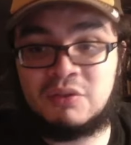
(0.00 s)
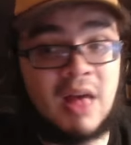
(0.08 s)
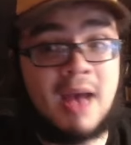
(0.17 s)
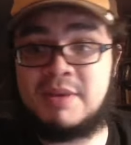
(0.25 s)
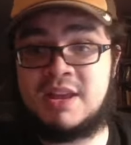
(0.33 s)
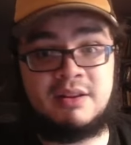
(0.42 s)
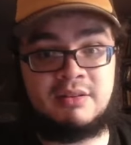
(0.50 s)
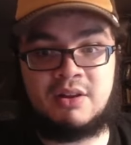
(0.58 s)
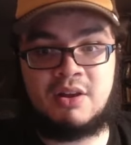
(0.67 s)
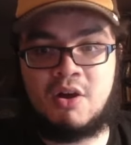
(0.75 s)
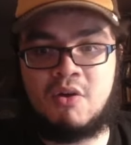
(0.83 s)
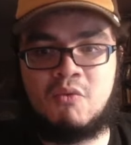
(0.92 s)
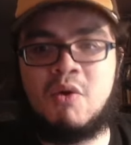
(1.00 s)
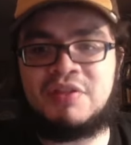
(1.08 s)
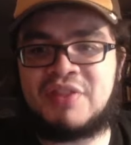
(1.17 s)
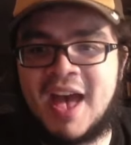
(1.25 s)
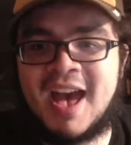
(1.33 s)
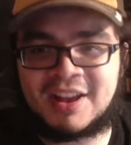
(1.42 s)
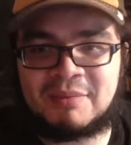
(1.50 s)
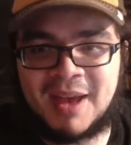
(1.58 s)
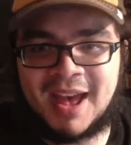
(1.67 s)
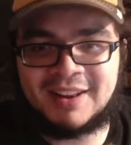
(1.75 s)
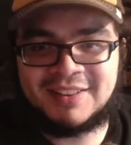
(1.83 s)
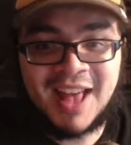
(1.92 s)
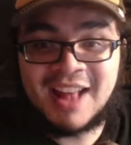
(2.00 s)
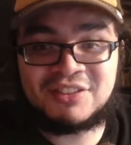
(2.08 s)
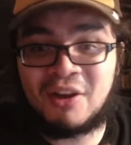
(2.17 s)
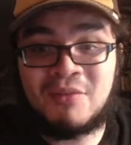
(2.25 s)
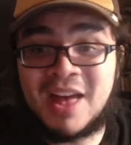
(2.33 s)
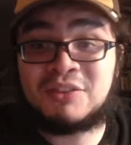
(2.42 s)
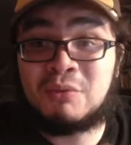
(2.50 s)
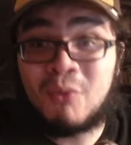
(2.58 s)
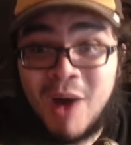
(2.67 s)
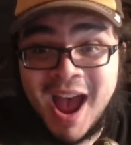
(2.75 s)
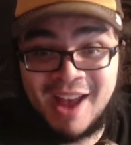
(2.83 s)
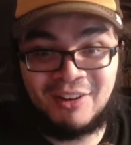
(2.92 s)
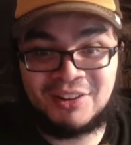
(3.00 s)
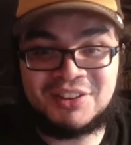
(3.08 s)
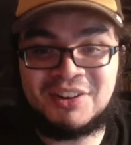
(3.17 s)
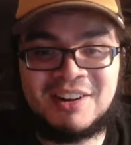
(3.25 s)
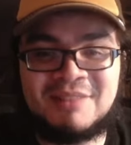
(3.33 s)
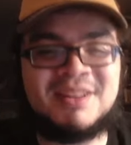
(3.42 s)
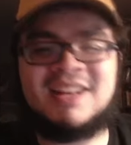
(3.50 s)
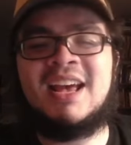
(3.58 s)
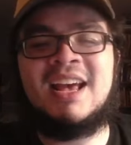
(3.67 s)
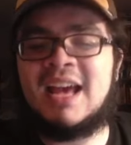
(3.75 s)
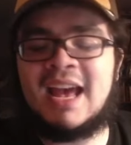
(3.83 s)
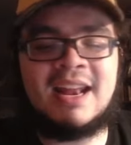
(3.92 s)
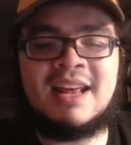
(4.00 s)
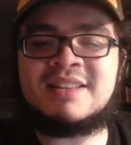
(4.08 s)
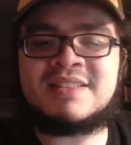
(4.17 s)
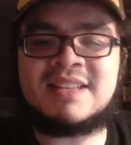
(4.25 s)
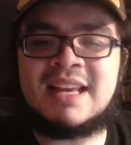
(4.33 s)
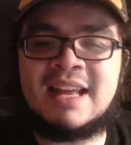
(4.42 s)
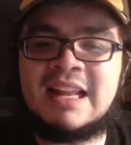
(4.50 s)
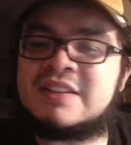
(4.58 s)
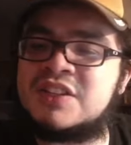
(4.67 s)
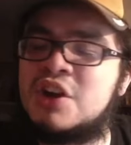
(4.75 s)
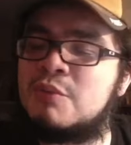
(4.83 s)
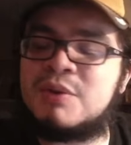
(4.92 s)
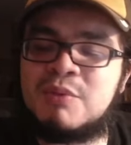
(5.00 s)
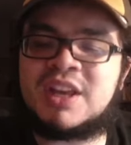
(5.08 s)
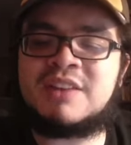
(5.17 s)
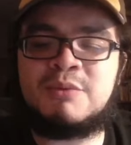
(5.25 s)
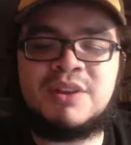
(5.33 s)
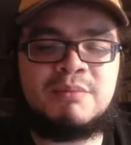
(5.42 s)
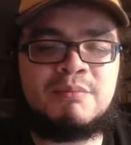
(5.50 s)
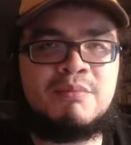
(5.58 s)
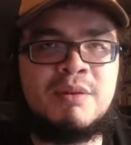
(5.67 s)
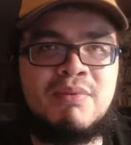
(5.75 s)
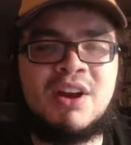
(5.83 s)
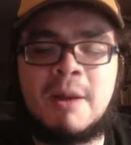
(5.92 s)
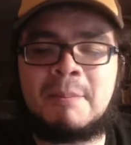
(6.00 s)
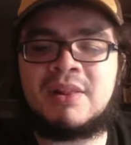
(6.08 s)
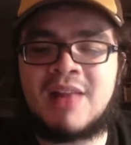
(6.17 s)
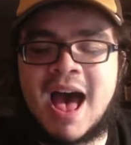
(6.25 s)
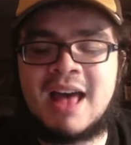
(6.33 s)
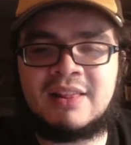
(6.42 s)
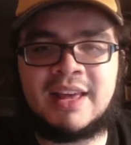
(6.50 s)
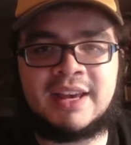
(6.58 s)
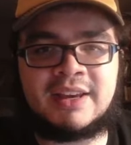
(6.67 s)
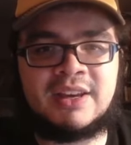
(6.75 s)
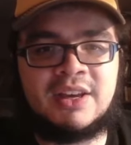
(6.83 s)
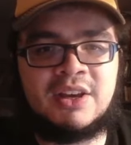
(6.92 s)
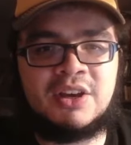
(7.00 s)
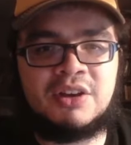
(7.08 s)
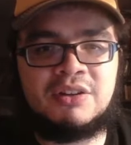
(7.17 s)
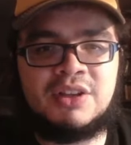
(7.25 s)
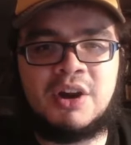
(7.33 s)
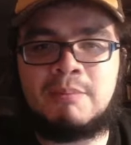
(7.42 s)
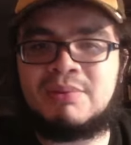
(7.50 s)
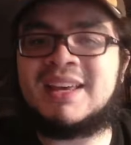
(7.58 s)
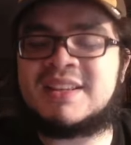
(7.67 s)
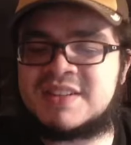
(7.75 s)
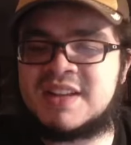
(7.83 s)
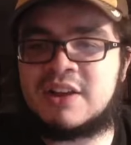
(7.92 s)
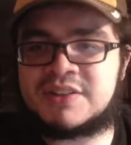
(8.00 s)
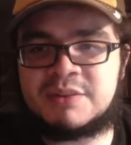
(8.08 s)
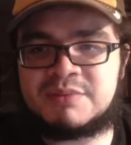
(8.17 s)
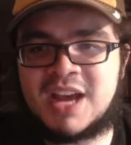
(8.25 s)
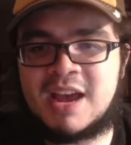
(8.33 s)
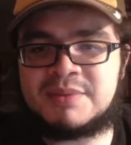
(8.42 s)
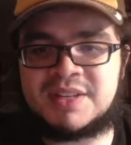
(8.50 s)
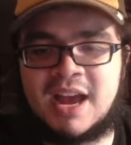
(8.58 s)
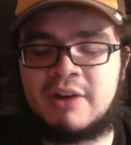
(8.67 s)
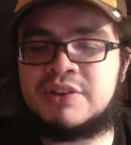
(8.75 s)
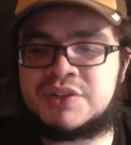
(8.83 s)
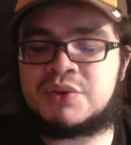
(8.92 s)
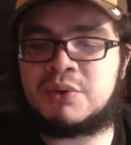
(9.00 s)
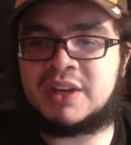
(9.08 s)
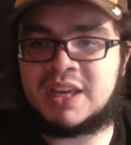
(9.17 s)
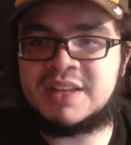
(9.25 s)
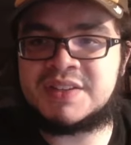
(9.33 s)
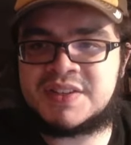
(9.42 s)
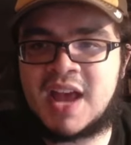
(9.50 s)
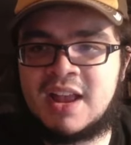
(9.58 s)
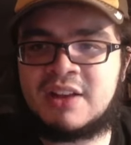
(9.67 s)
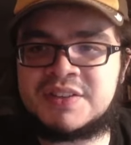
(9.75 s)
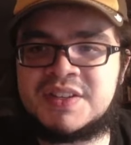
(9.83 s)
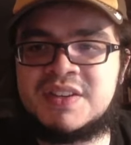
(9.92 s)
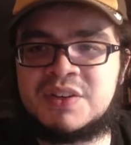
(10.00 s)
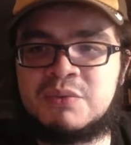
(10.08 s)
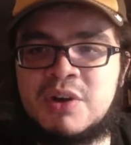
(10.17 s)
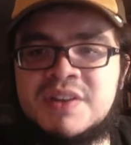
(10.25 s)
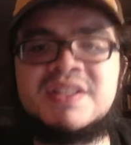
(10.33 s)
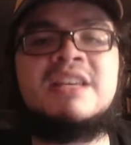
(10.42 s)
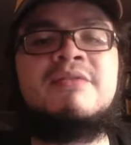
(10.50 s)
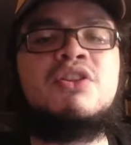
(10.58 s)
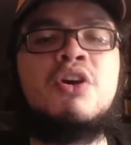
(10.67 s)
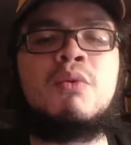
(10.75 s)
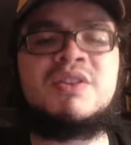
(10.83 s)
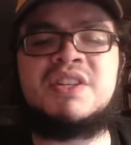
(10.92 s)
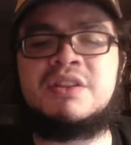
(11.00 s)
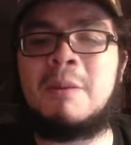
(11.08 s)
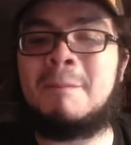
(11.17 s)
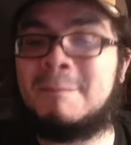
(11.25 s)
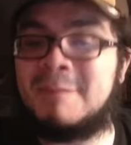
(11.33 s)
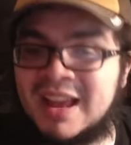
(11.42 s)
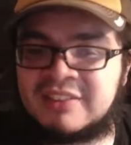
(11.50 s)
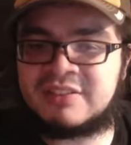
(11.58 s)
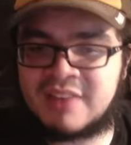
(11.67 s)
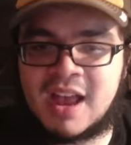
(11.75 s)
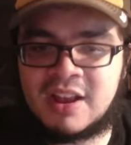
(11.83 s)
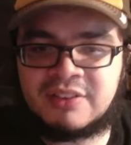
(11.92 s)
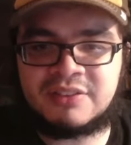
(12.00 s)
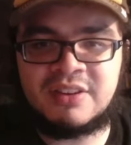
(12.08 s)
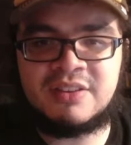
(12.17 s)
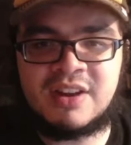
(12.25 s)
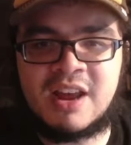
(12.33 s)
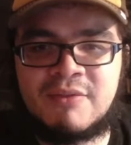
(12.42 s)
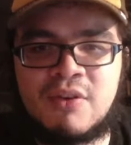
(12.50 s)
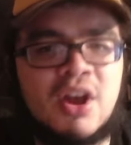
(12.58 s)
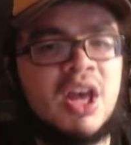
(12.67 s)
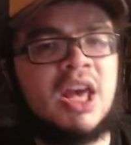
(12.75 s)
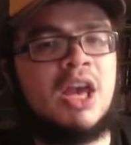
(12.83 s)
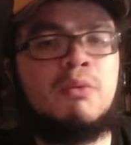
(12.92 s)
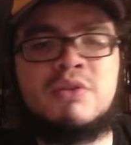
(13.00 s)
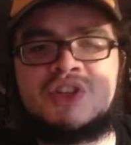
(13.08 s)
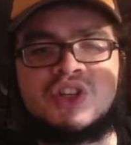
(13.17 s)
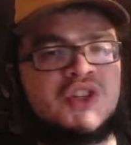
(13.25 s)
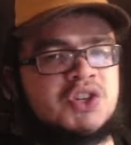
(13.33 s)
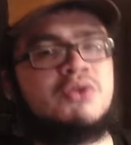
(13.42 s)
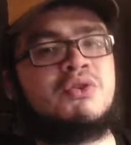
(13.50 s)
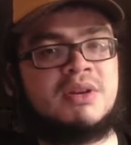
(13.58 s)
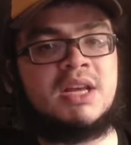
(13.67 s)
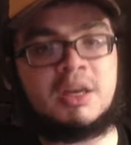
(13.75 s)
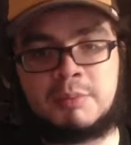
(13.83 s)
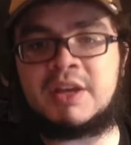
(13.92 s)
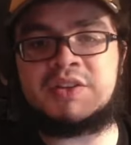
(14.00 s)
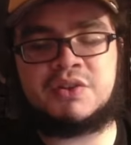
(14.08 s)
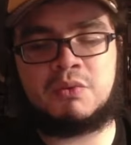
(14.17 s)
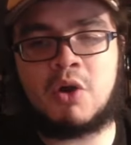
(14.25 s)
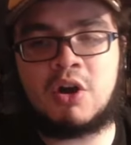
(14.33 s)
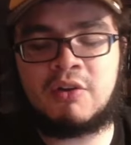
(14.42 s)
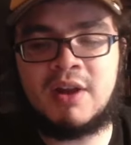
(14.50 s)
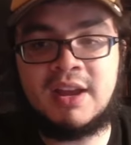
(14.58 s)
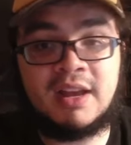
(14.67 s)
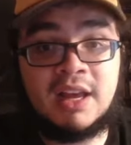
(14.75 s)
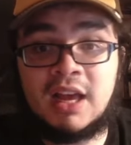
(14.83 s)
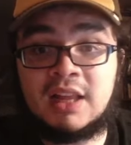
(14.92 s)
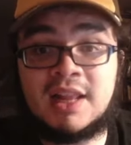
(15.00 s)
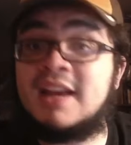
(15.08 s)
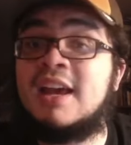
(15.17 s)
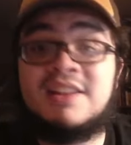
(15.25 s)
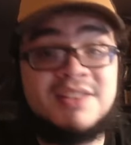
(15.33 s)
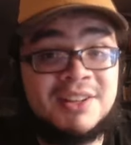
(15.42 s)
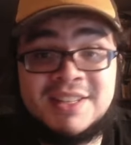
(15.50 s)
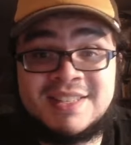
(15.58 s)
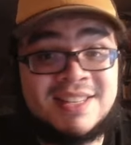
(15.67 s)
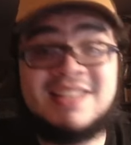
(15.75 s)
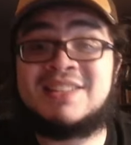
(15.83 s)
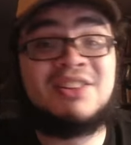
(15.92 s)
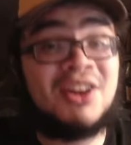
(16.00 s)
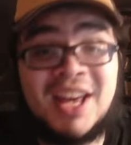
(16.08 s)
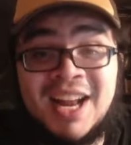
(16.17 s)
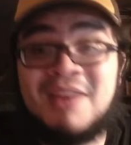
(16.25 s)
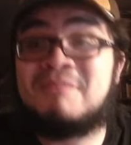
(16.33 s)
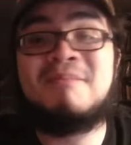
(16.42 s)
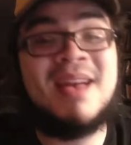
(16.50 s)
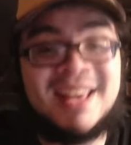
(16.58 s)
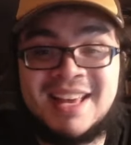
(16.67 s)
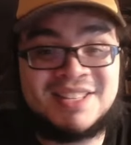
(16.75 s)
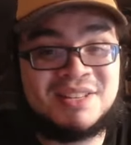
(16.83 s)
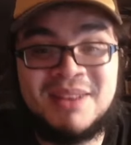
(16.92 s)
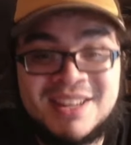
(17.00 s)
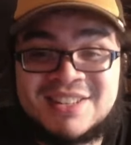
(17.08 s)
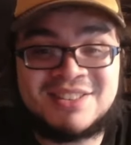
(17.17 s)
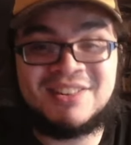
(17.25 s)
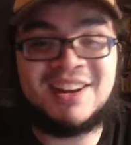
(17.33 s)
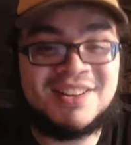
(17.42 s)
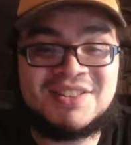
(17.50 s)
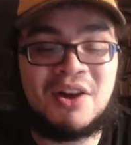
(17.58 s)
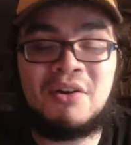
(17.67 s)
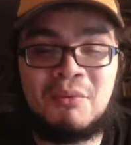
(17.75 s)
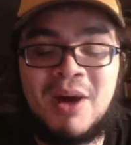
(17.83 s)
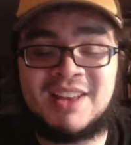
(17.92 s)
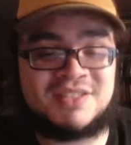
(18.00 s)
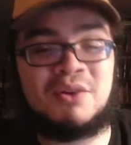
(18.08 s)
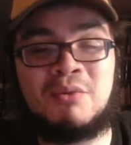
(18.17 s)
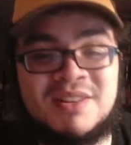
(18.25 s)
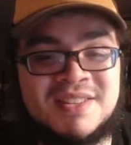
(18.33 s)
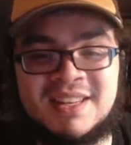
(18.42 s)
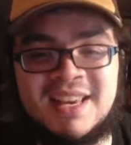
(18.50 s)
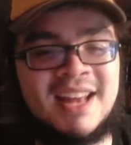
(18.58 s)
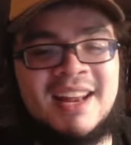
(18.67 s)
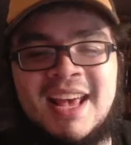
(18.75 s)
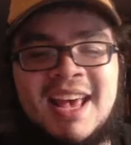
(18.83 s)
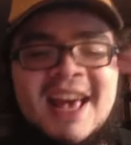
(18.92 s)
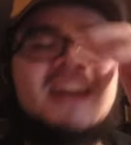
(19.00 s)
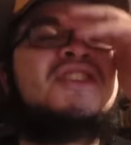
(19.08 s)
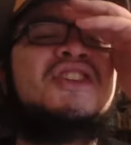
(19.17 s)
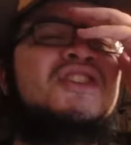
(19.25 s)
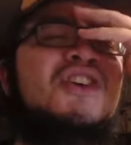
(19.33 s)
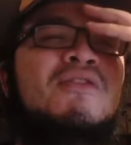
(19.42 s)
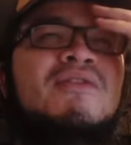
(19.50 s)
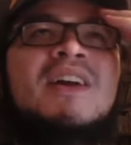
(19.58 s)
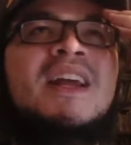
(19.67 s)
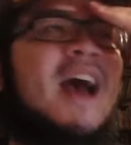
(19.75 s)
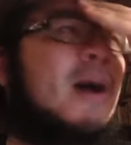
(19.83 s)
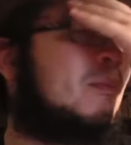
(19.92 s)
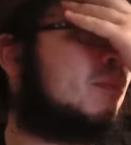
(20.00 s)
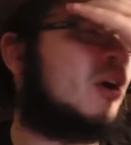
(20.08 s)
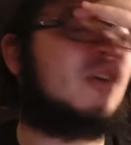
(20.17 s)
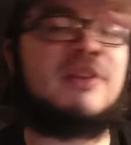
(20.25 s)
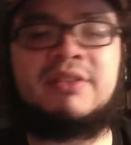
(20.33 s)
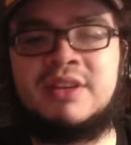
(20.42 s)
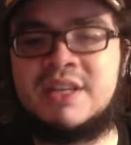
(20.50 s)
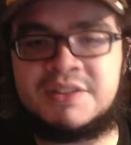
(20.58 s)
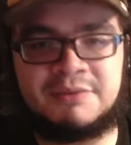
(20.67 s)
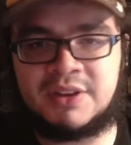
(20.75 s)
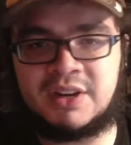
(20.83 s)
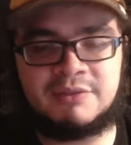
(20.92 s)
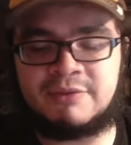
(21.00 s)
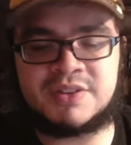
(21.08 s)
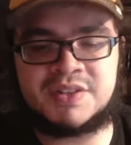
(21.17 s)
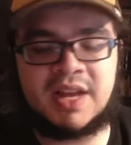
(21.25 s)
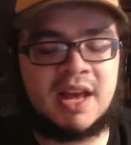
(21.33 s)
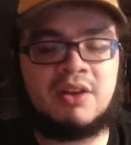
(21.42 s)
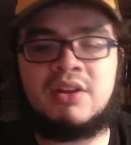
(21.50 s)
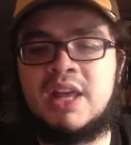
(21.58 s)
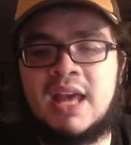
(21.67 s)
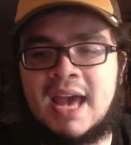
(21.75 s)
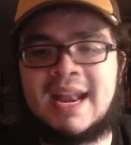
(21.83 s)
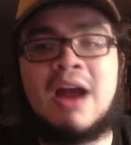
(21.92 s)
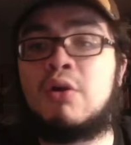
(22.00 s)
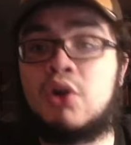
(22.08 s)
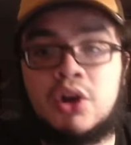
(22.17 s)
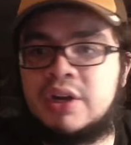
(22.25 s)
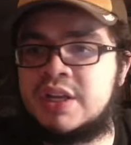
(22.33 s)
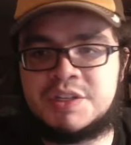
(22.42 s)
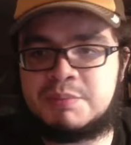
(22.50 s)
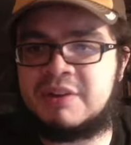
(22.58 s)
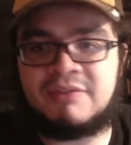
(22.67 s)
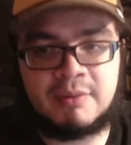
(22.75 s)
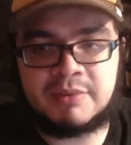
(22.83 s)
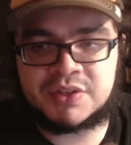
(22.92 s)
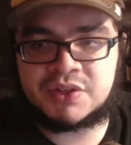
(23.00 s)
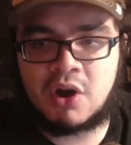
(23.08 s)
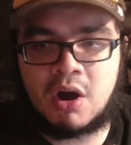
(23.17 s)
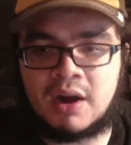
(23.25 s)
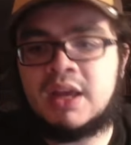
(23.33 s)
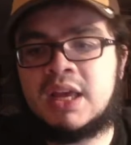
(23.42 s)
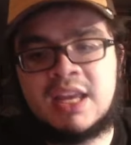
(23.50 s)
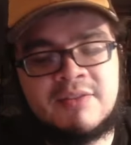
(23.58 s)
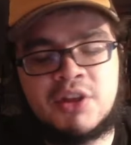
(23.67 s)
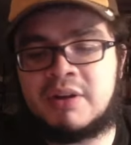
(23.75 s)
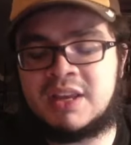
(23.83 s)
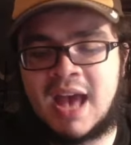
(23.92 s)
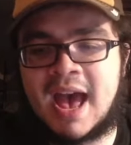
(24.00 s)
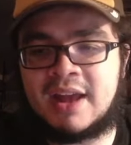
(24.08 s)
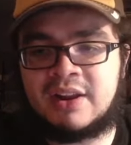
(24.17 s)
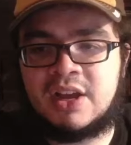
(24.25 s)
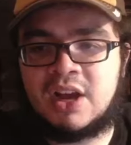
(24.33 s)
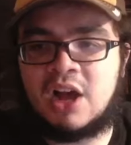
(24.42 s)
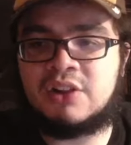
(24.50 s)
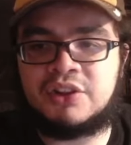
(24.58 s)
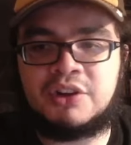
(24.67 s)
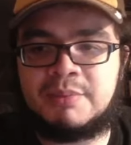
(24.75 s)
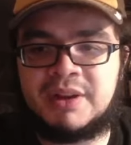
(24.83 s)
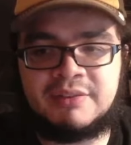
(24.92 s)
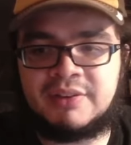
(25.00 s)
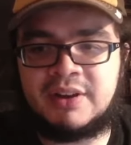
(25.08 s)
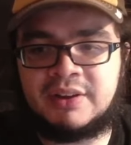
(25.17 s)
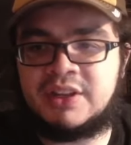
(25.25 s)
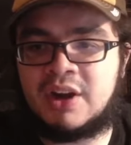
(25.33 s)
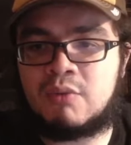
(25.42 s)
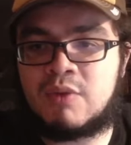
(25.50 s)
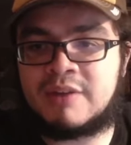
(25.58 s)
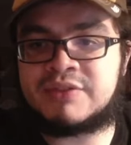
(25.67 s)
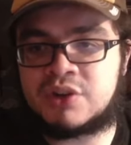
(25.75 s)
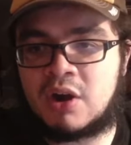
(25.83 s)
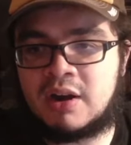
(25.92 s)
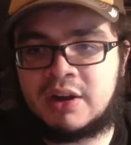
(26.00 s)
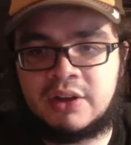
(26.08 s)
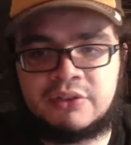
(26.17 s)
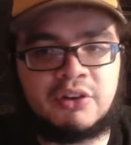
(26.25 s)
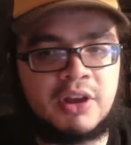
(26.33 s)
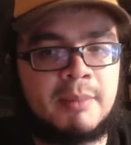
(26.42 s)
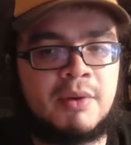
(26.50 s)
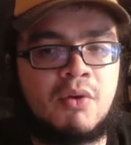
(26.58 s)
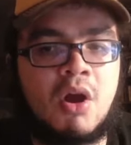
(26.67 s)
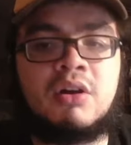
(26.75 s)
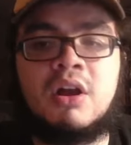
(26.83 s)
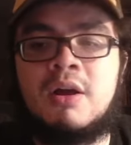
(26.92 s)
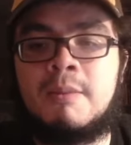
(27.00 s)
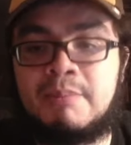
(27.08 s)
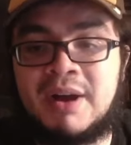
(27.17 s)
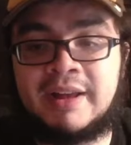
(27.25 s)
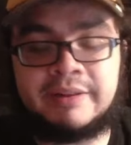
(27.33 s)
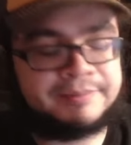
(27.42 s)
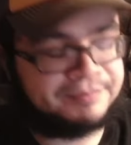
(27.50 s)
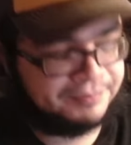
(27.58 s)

I mean, what the heck, man? That's wild. You know what I mean? And it's you know, we bring up a lot, like, you know, Blake Snell sometimes and how historic his Cy Young season was. Even though it wasn't the best Cy Young season ever, it was just so unique because of the walk rate. Like, Dylan Cease, look at him making some history in his own way. So once again, it's just so funny how perfectly he's fit in for Snell and how good he's been from the start, even though he had a little bit of a, you know, rough start. Don't get me wrong. But